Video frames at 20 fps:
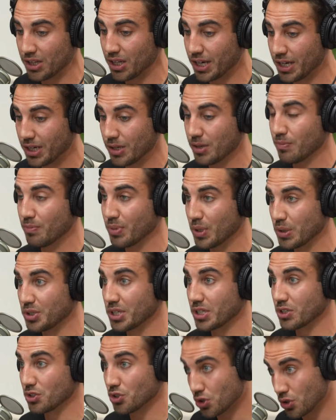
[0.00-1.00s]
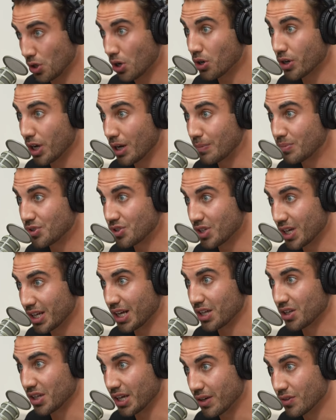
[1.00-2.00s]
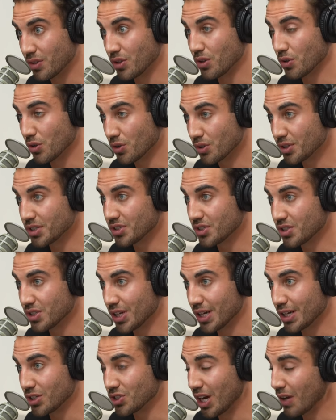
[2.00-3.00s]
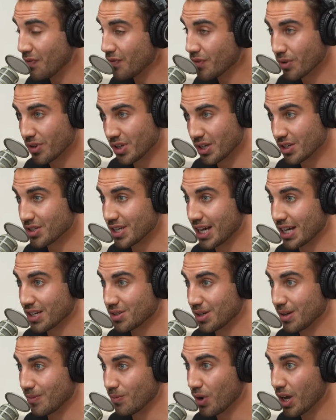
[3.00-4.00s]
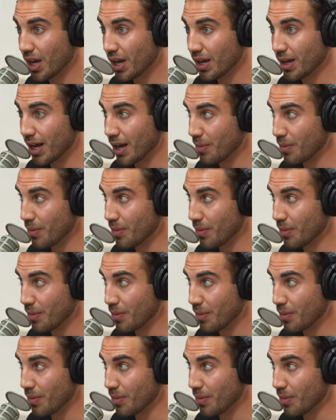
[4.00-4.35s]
like building startups and I like the early stage, I feel the exact same way.